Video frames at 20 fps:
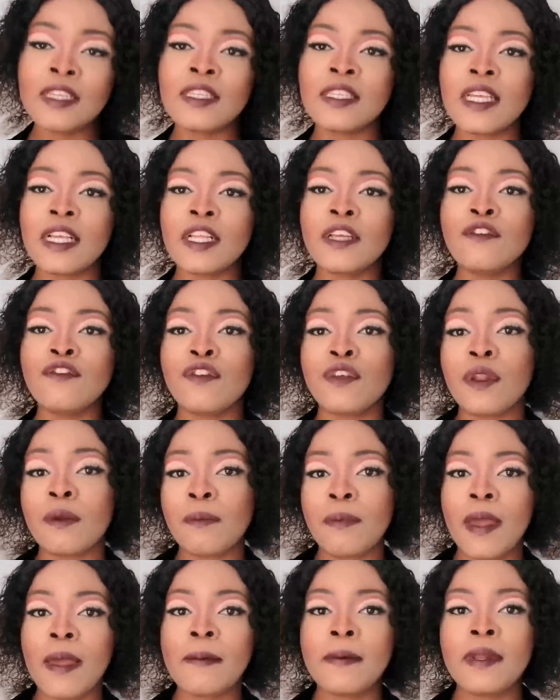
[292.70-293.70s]
settling for the
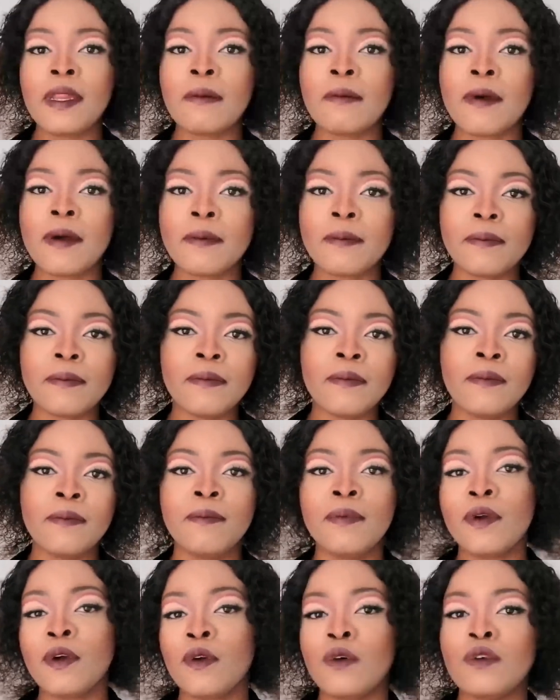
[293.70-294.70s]
bare minimum,
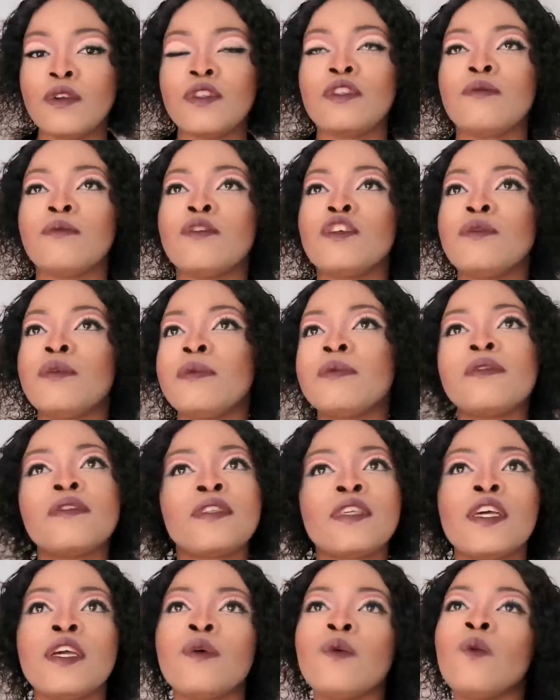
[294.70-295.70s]
because most people
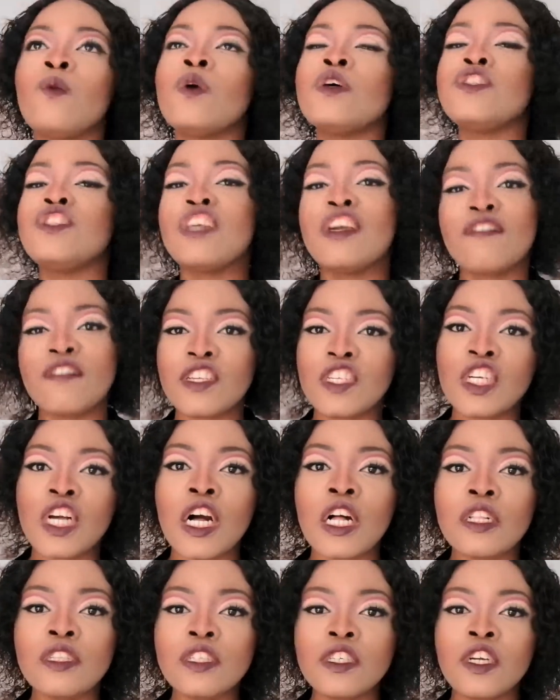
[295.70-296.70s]
say once you have a
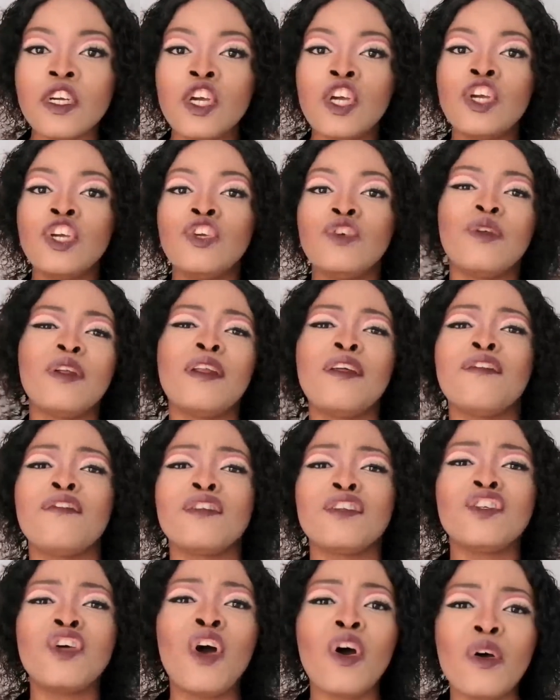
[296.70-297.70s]
child, you don't have
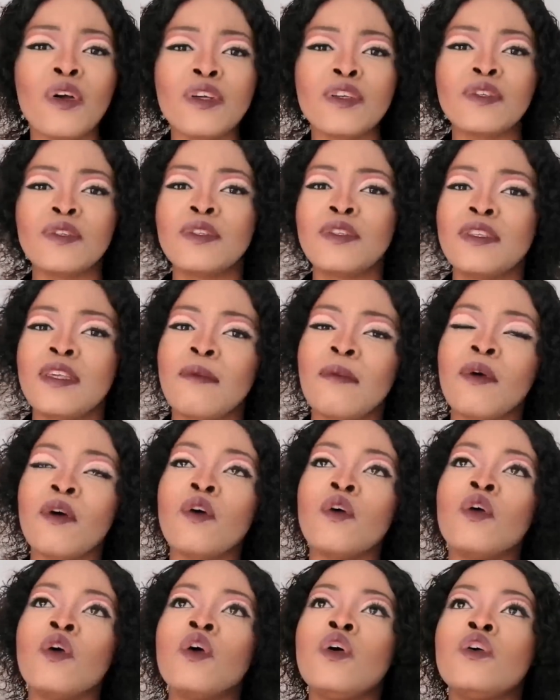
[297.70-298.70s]
a choice, you know.
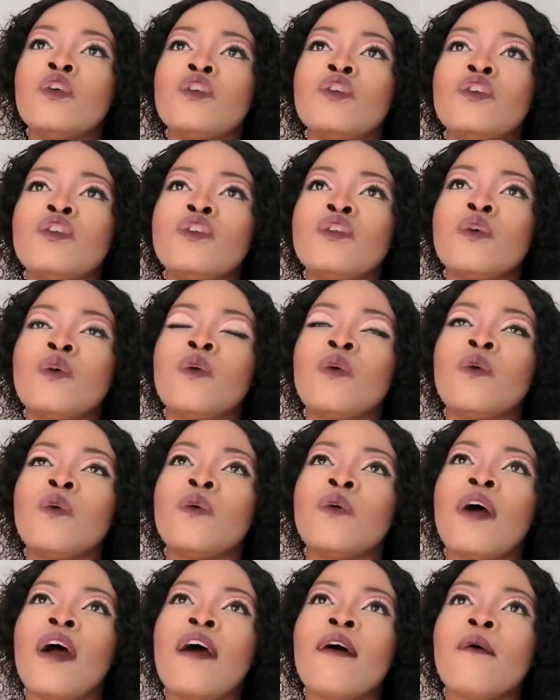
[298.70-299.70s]

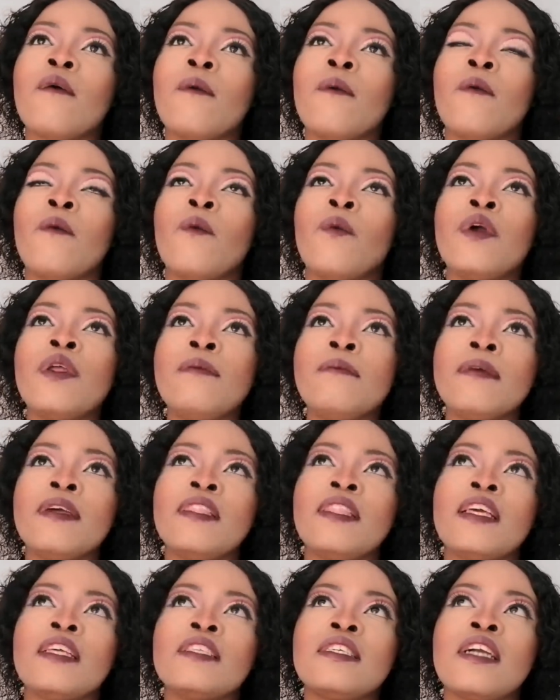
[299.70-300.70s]
So with me
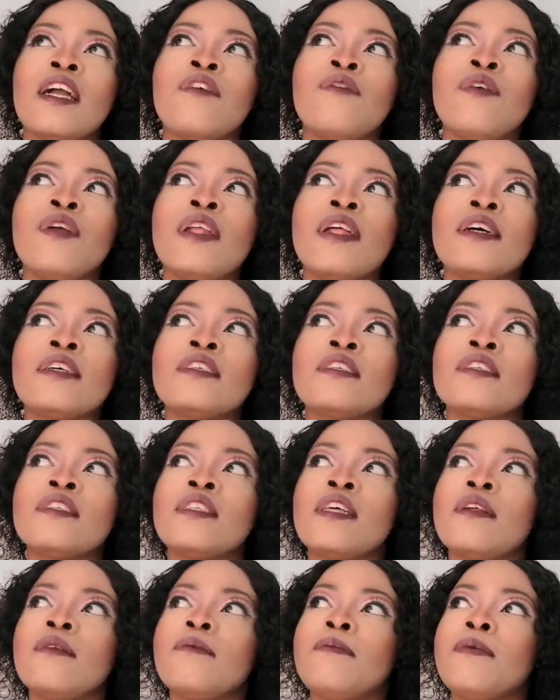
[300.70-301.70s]
dating, I realized
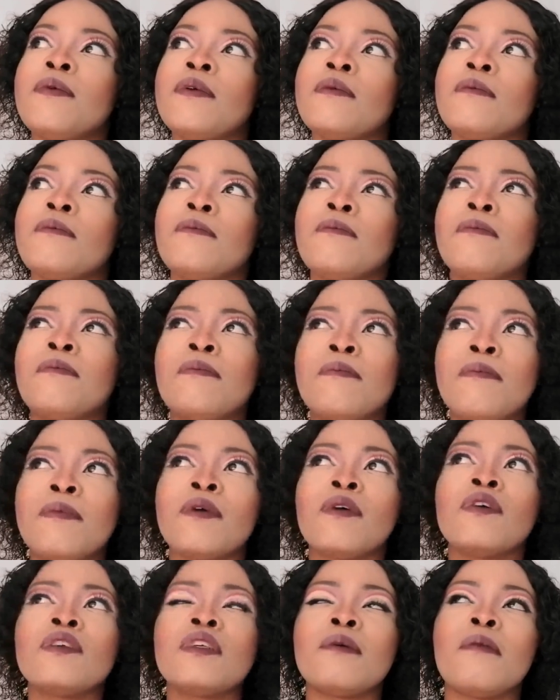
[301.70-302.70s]
that
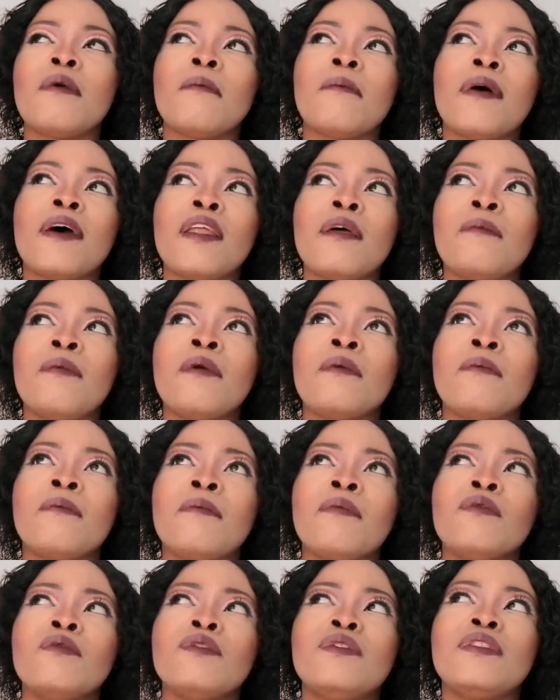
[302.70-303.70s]
because I'm a mother,
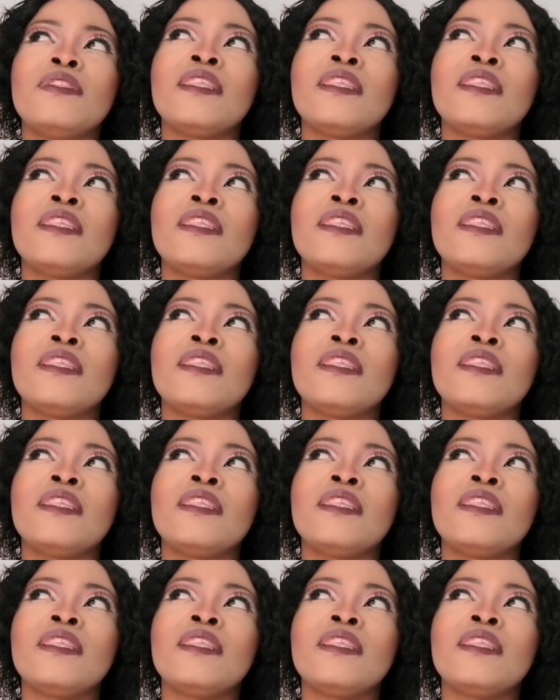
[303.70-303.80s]
people